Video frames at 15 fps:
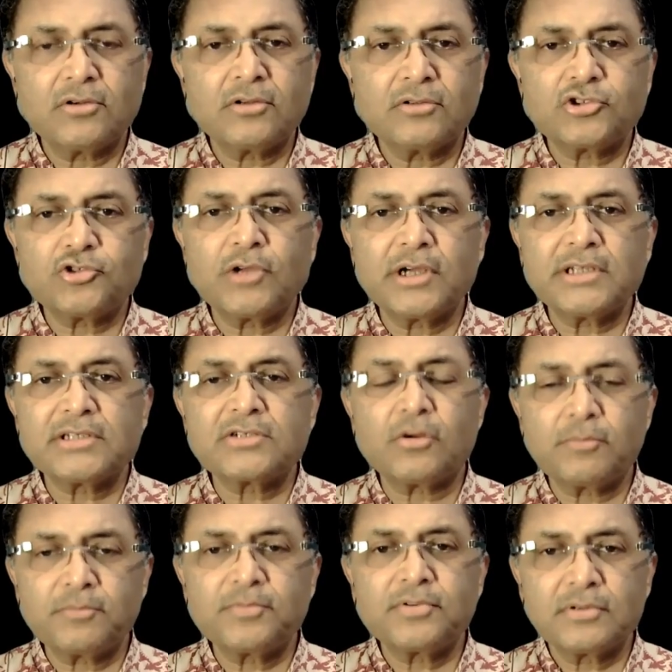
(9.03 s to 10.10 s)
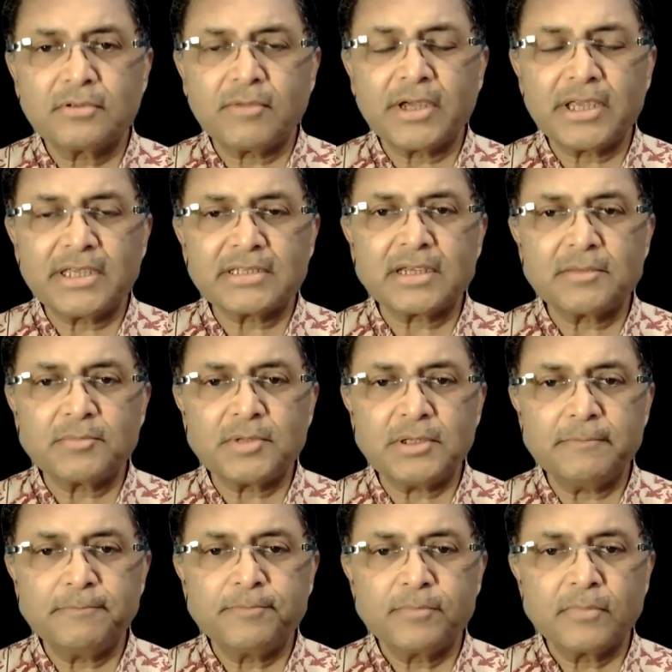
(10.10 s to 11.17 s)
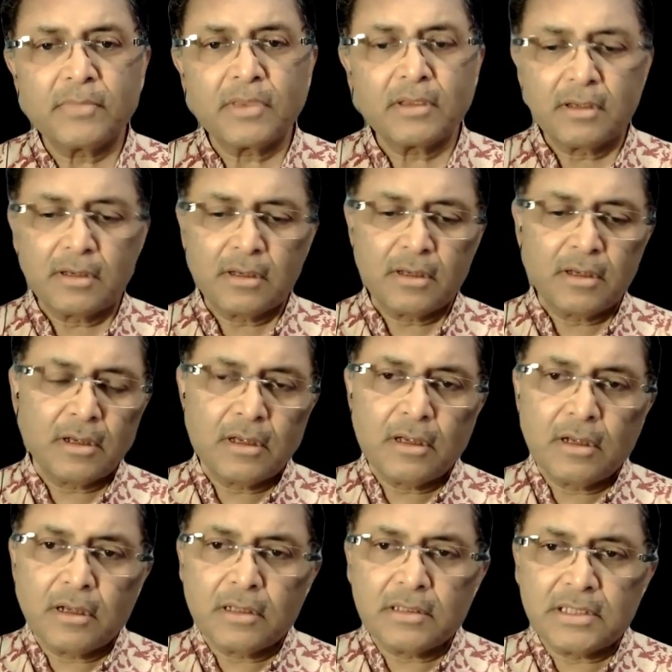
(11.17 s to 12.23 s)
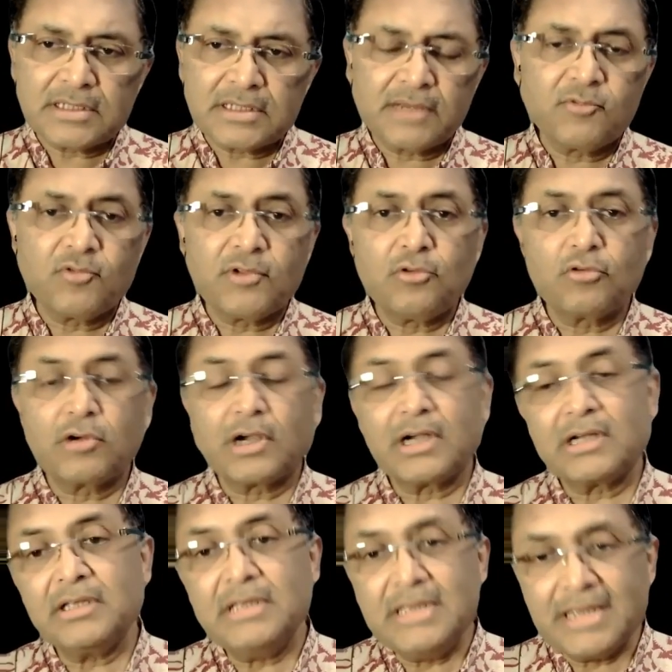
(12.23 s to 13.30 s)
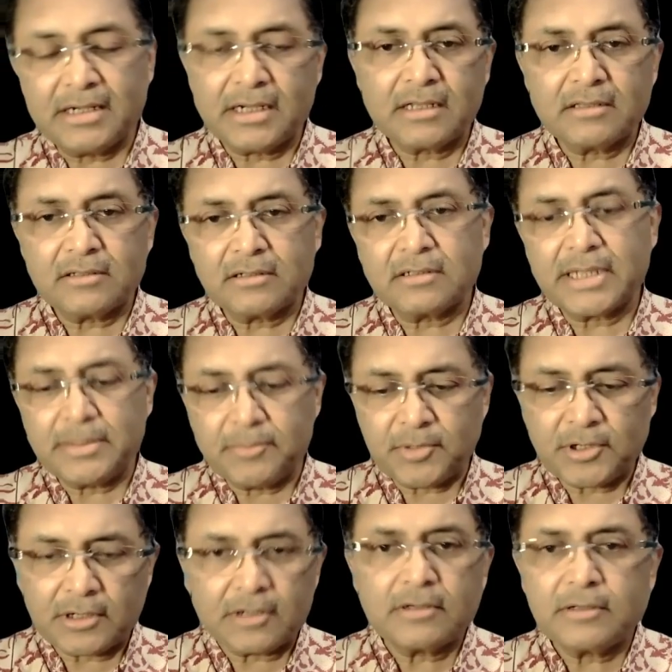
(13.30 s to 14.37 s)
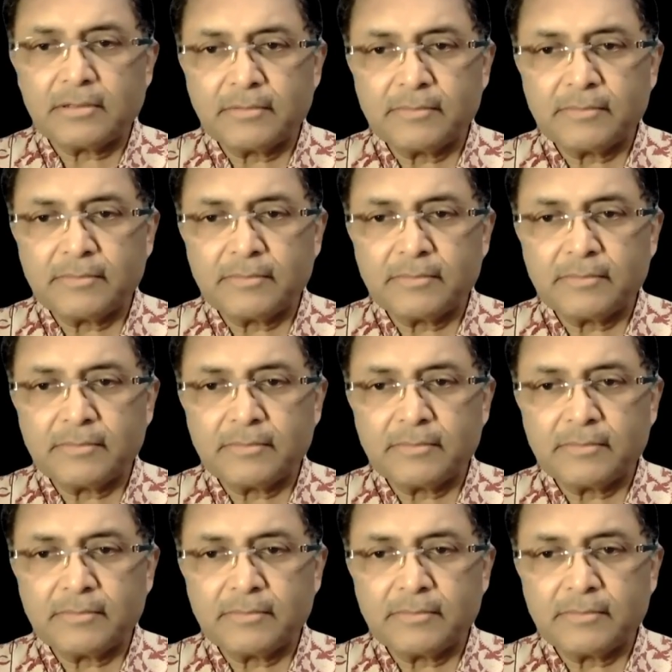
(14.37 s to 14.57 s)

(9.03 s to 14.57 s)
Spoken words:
on should I stop my SIP. This time we will look at yet another time period.